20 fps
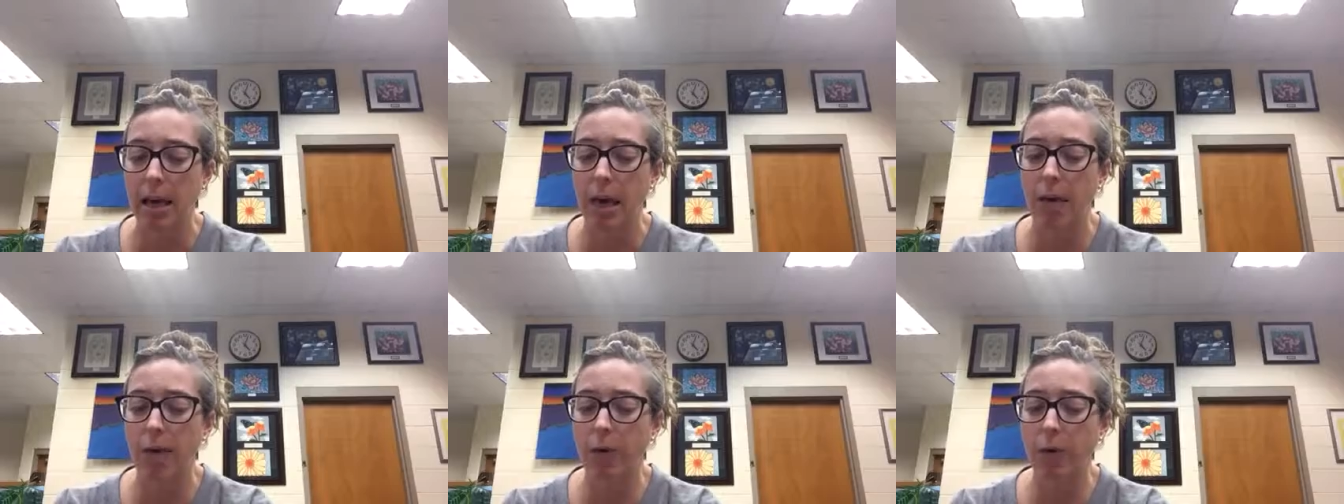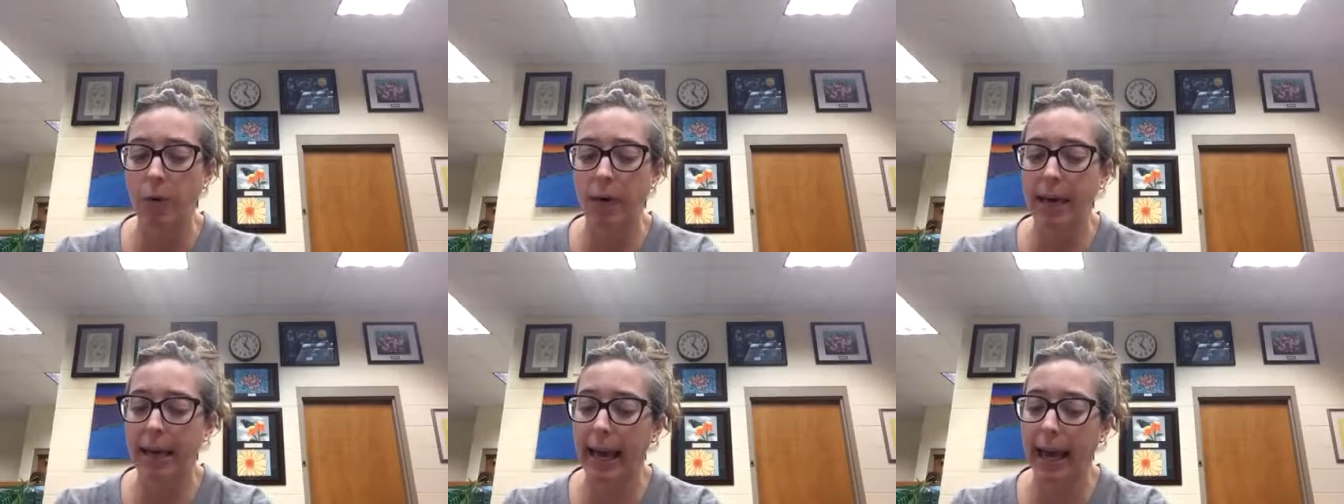if
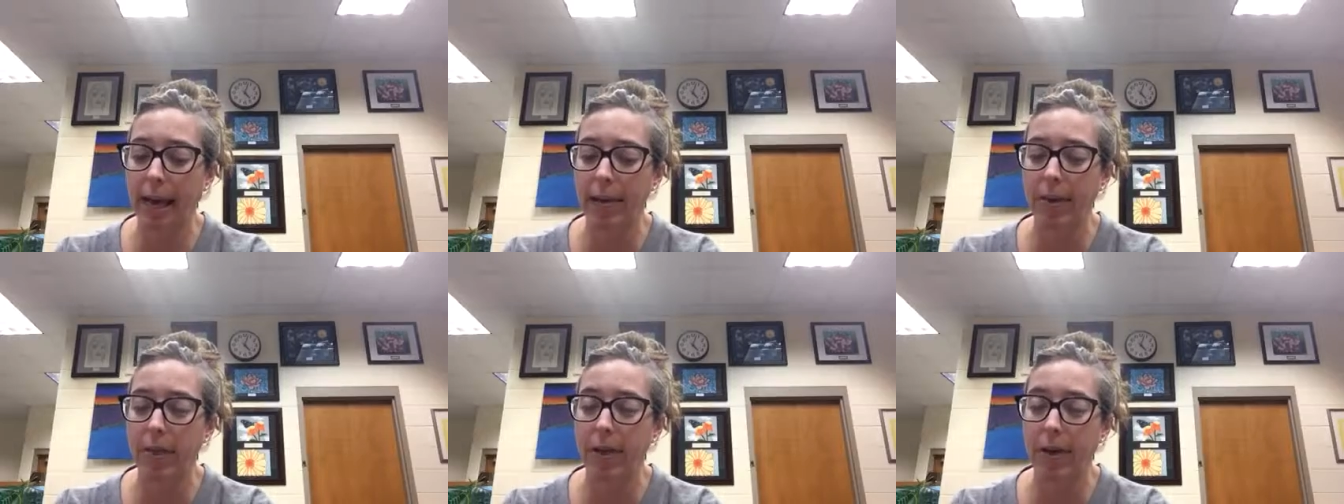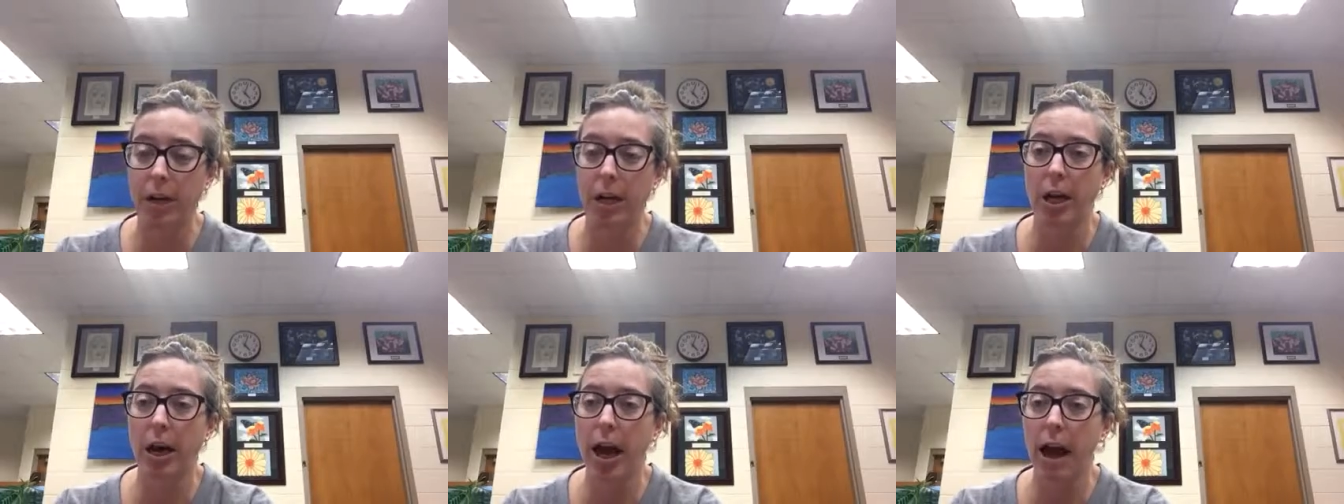we can't
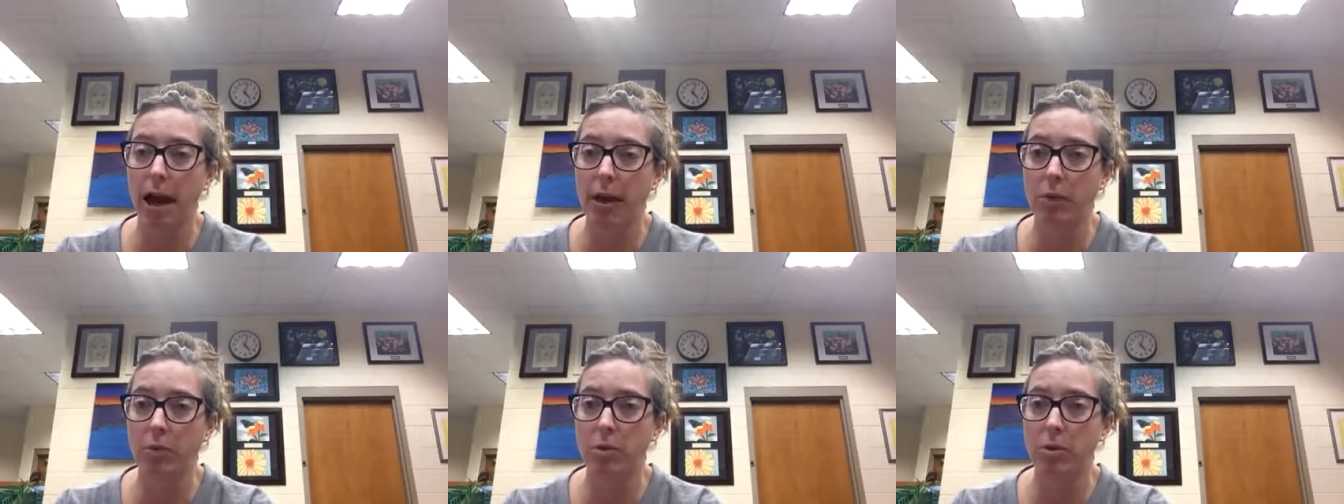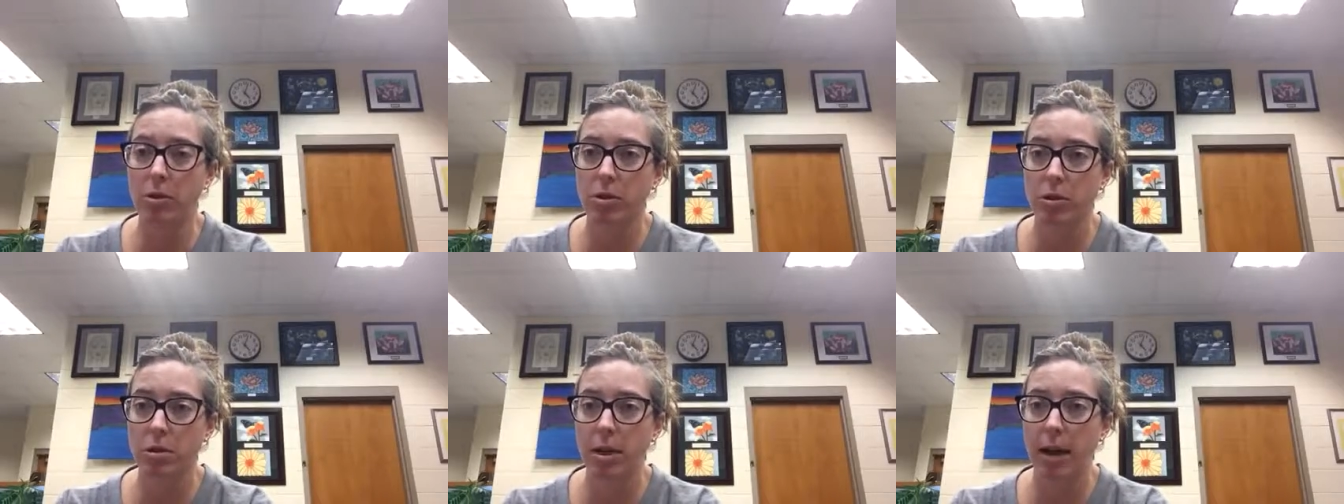figure
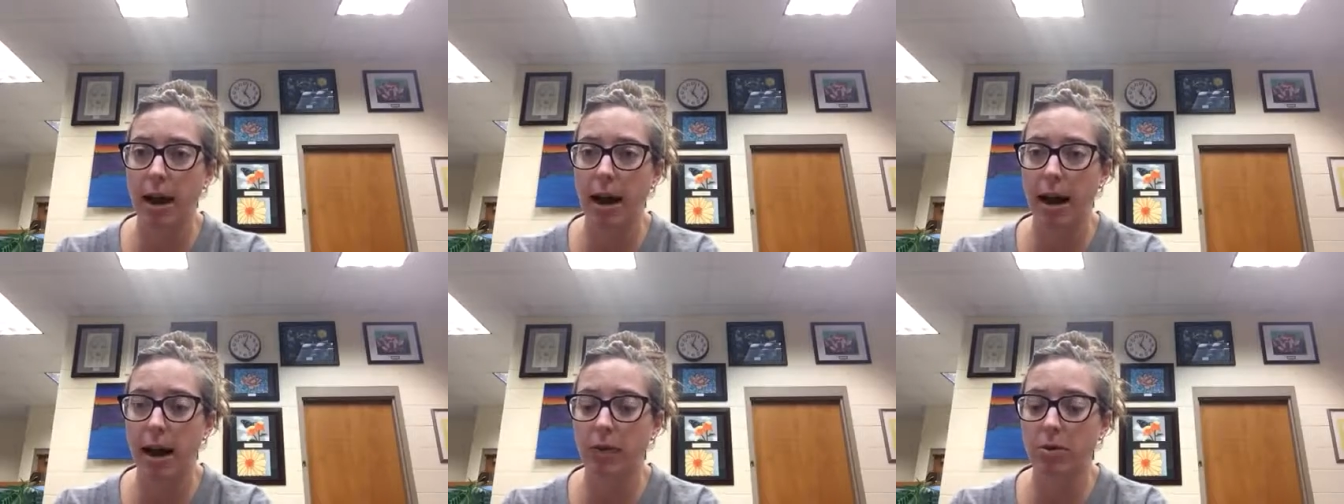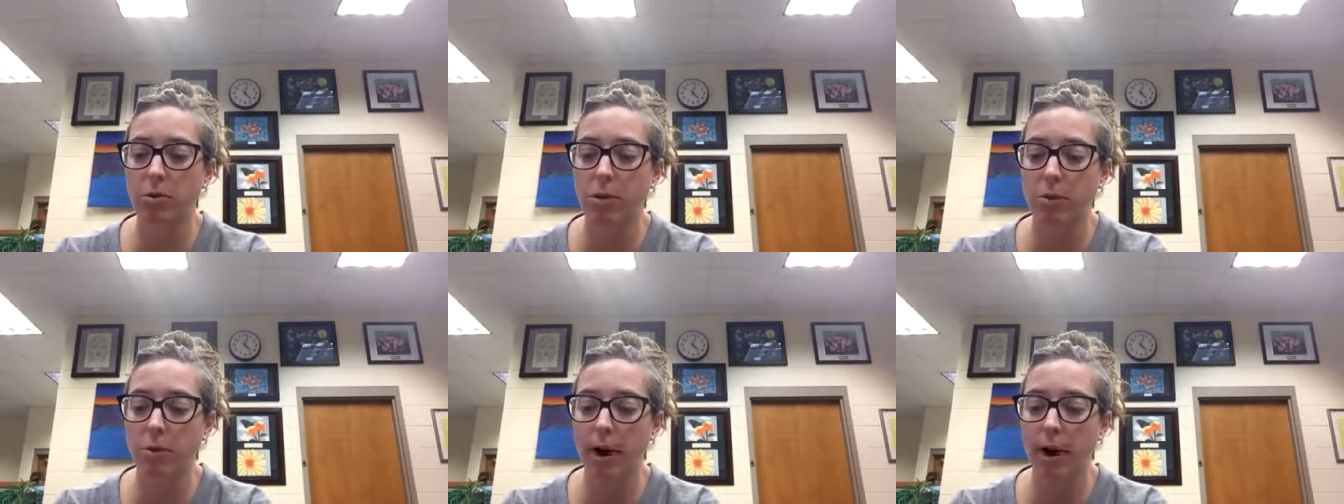out
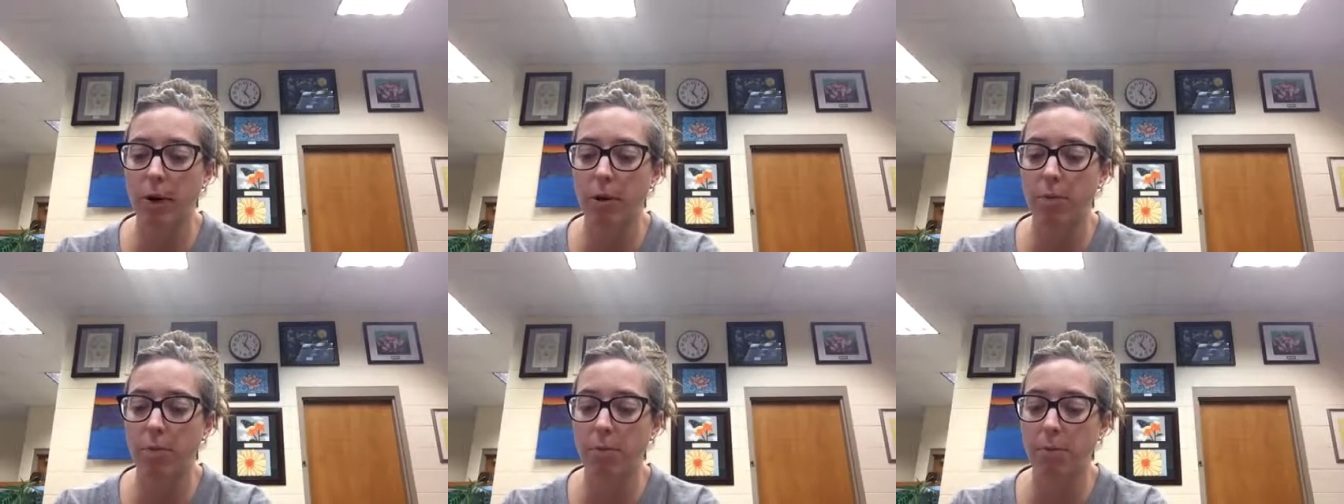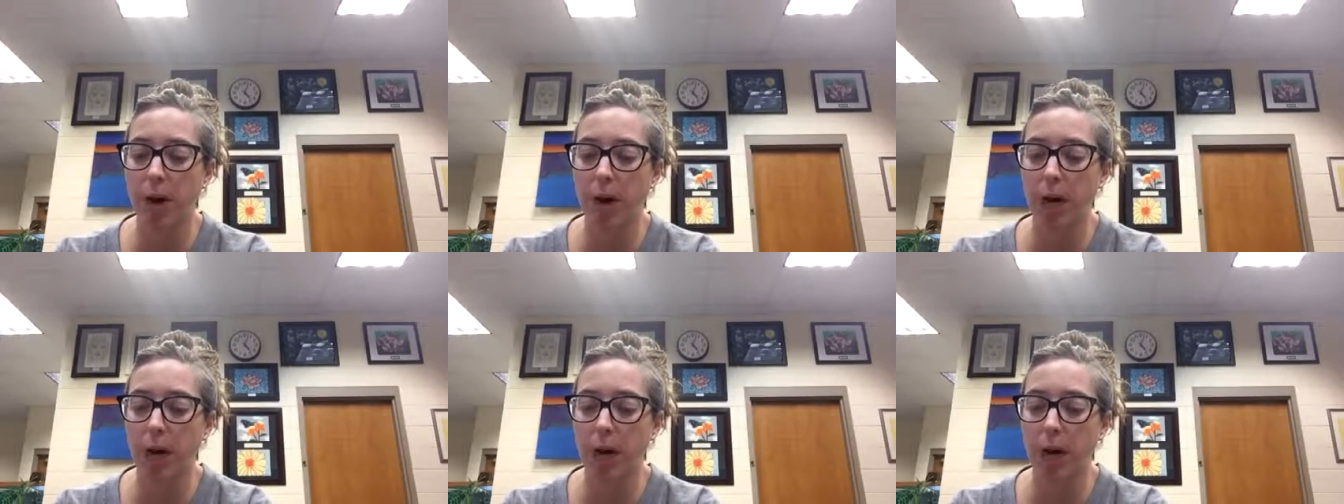how to help